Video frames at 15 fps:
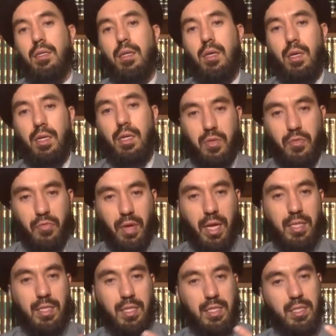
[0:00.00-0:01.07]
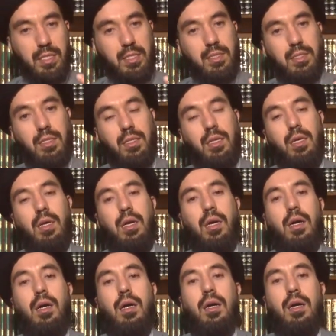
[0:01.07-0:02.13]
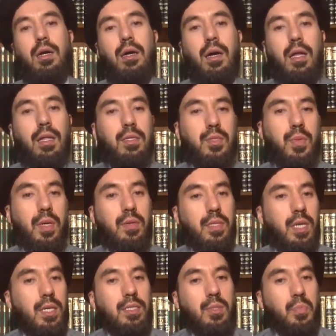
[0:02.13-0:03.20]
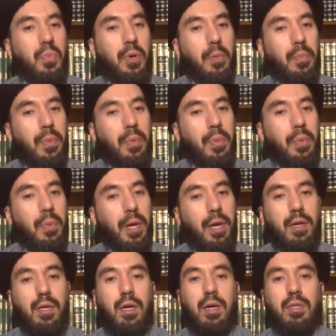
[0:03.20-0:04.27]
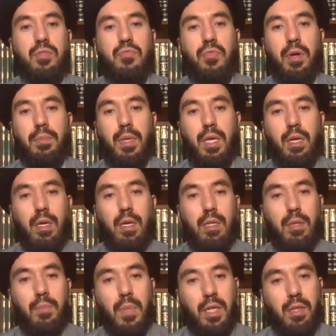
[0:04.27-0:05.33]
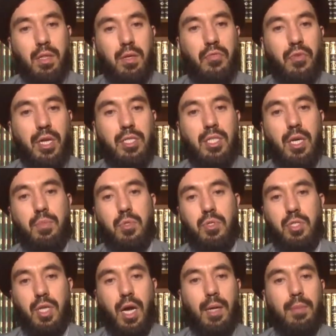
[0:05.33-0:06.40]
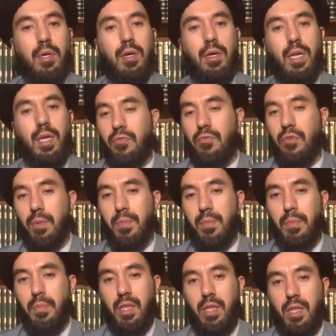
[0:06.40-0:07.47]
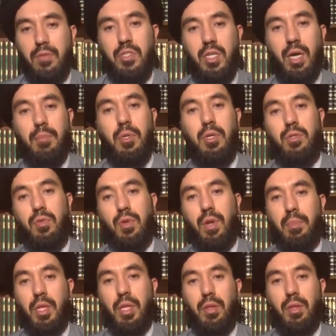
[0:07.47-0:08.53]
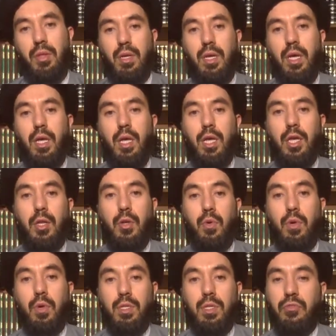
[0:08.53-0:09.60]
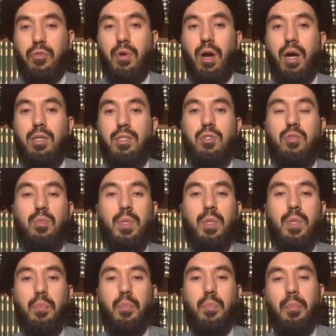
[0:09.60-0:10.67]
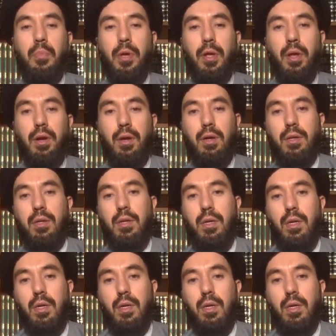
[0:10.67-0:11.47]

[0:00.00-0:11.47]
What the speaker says: The night of Qadr is, Allah subhanahu wa ta'ala is preparing us from the month of Rajab to Sha'ban, and from the month of Sha'ban to Ramadan, in order for us to be prepared